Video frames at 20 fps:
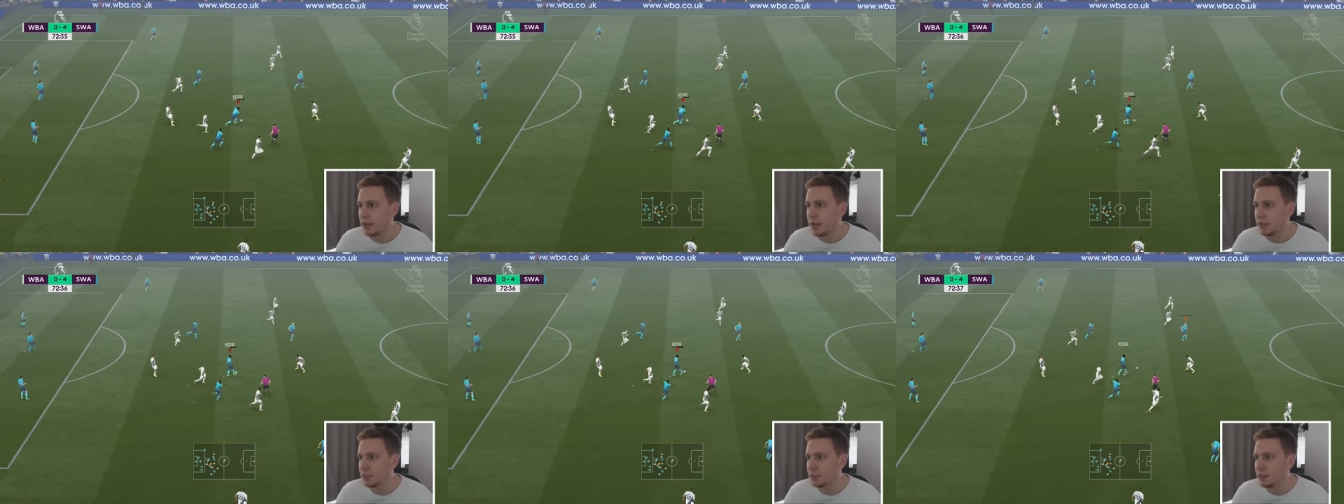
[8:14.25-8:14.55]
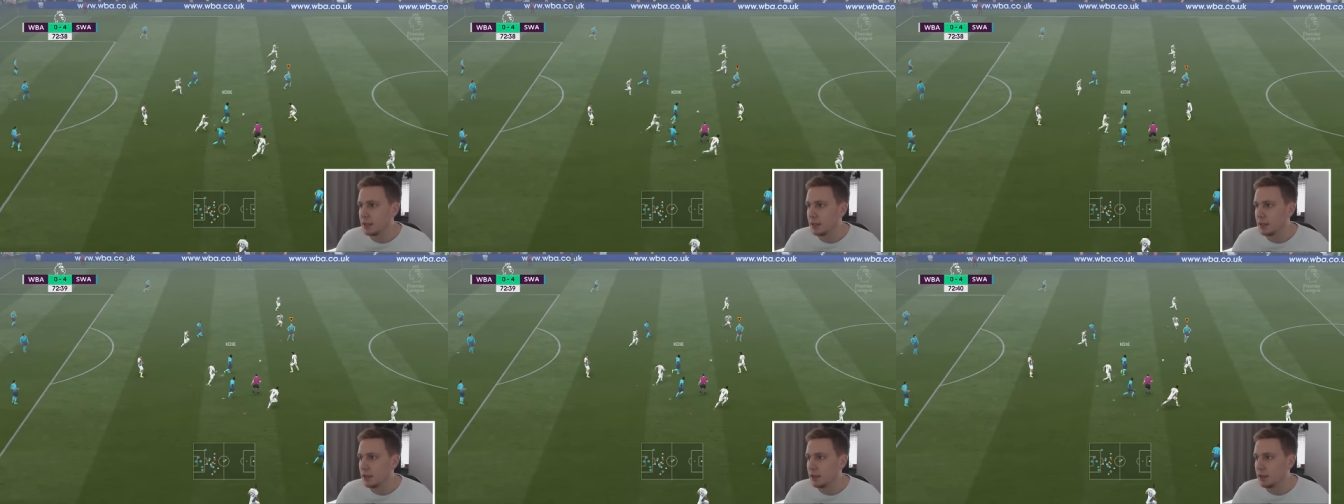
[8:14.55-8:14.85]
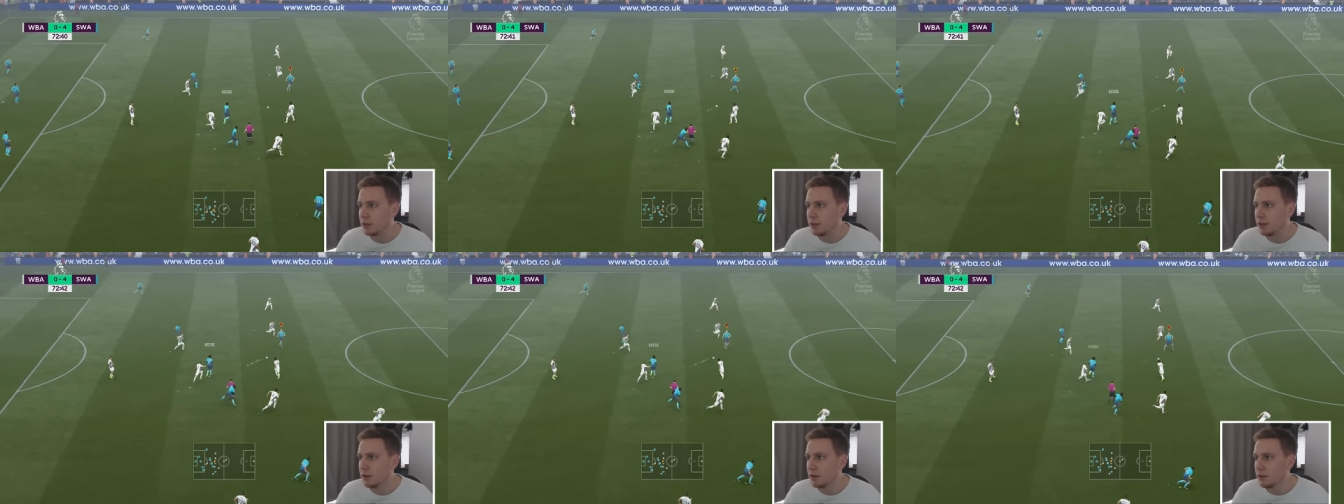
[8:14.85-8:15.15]
Kessie
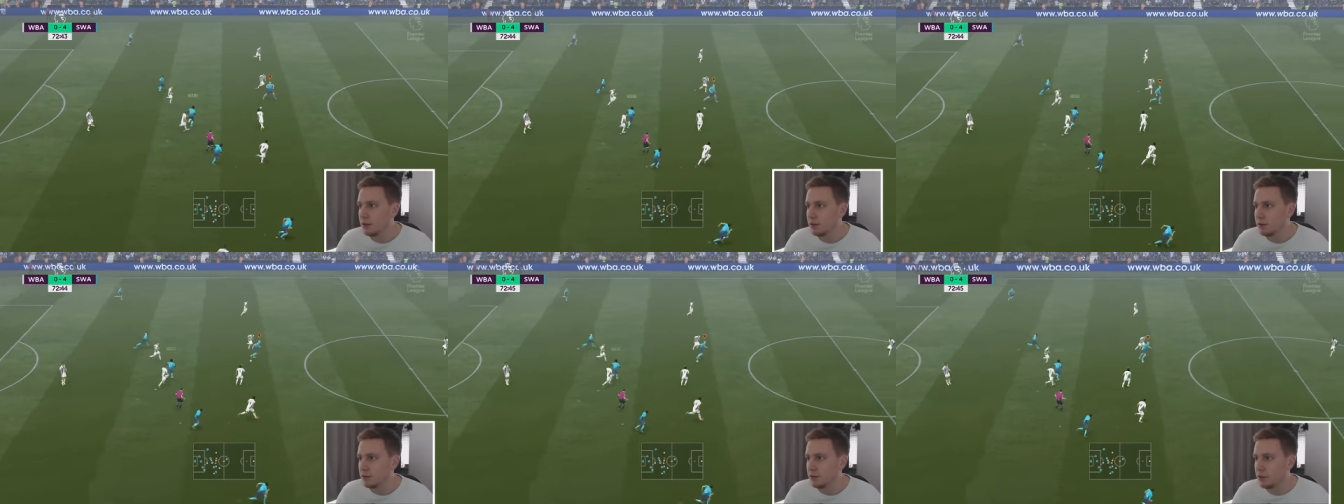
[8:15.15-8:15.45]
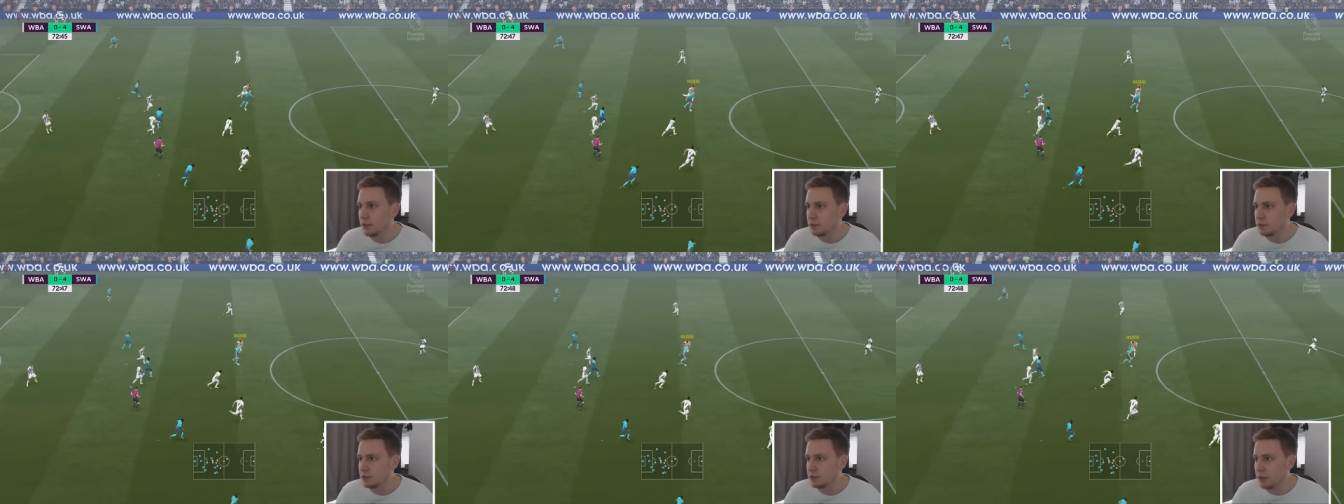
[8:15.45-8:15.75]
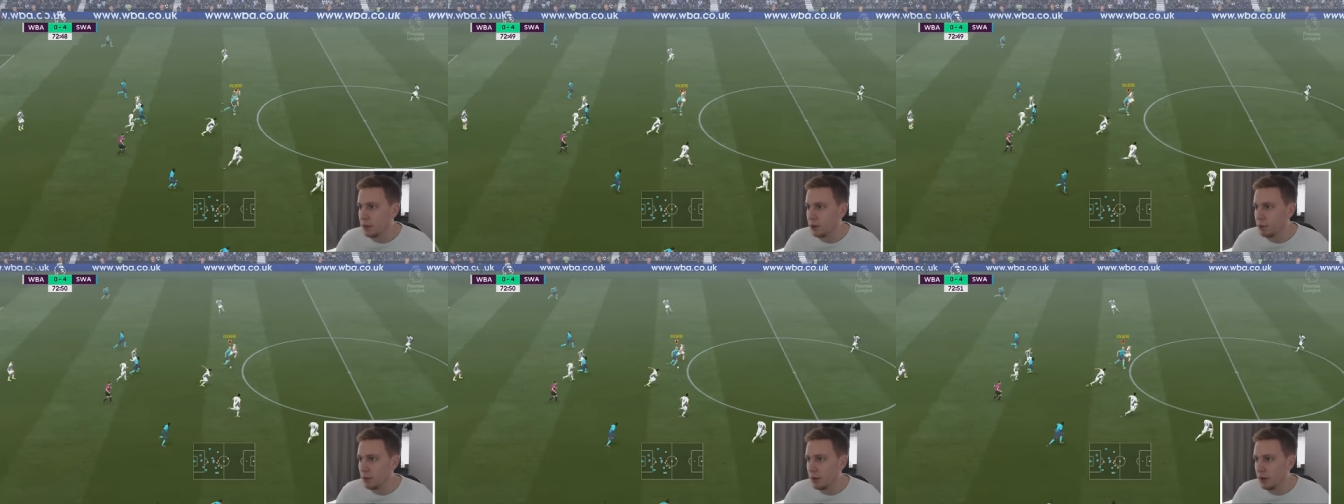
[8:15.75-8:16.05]
finds
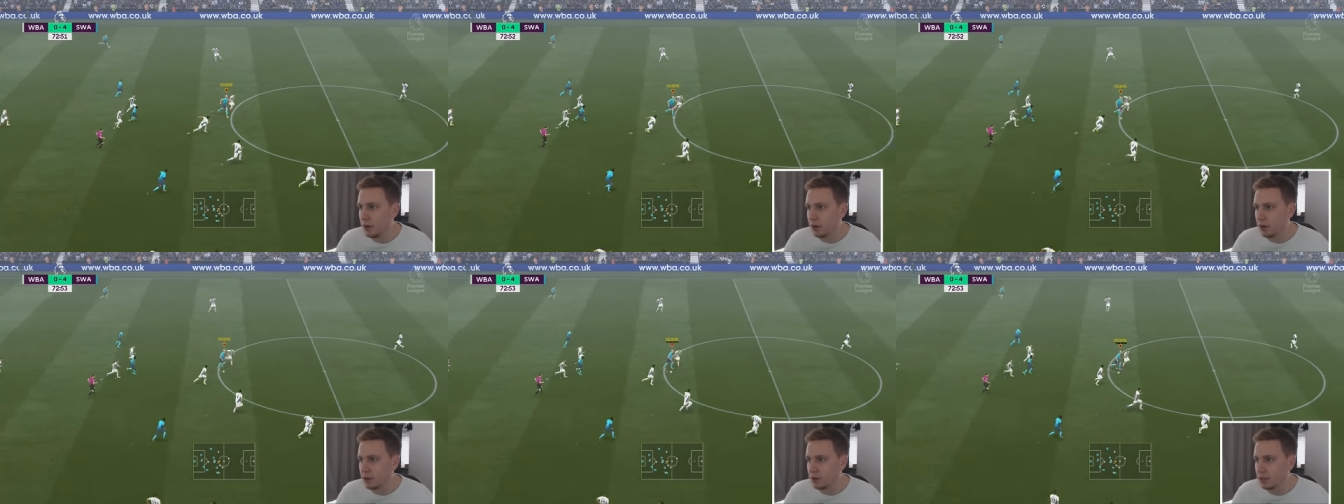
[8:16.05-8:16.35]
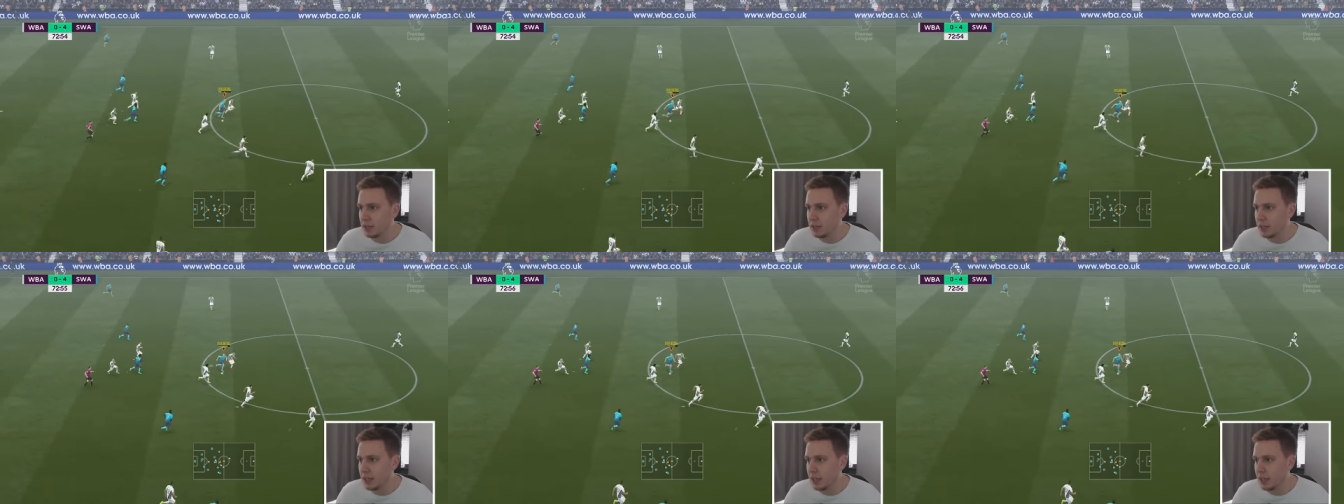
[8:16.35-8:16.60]
Dolberg on